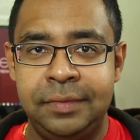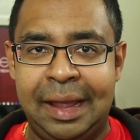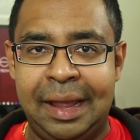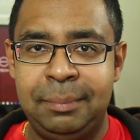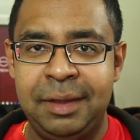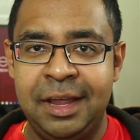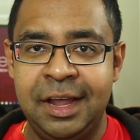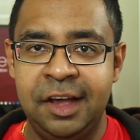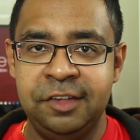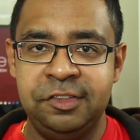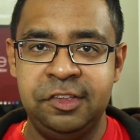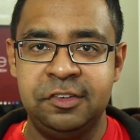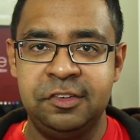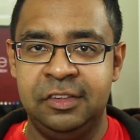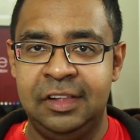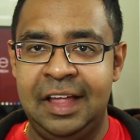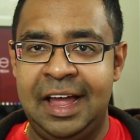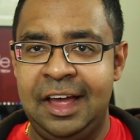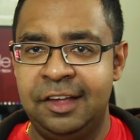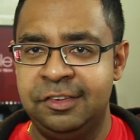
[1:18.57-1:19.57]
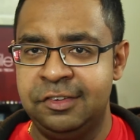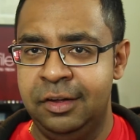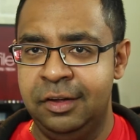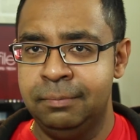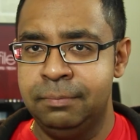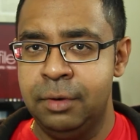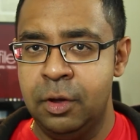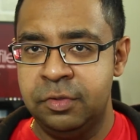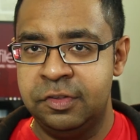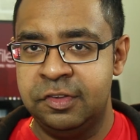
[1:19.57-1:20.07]
And because it's glass on
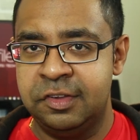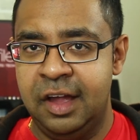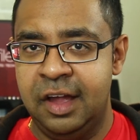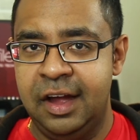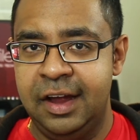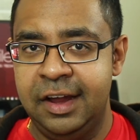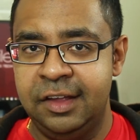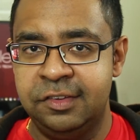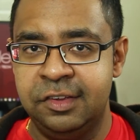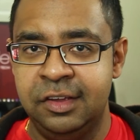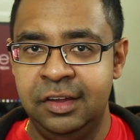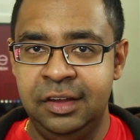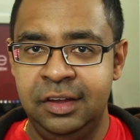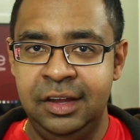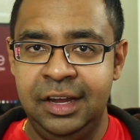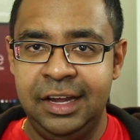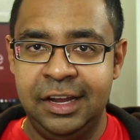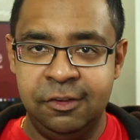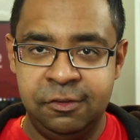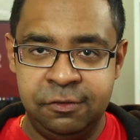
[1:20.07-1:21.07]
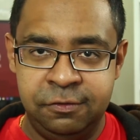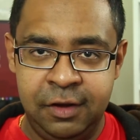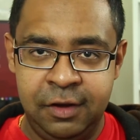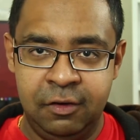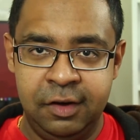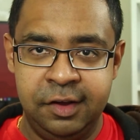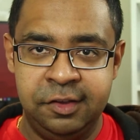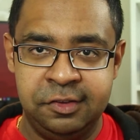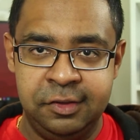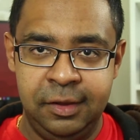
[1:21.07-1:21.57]
both sides, it is
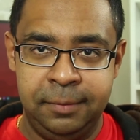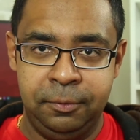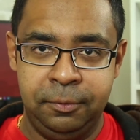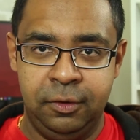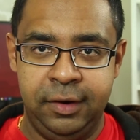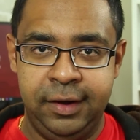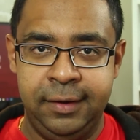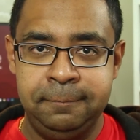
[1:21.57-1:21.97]
very slippery.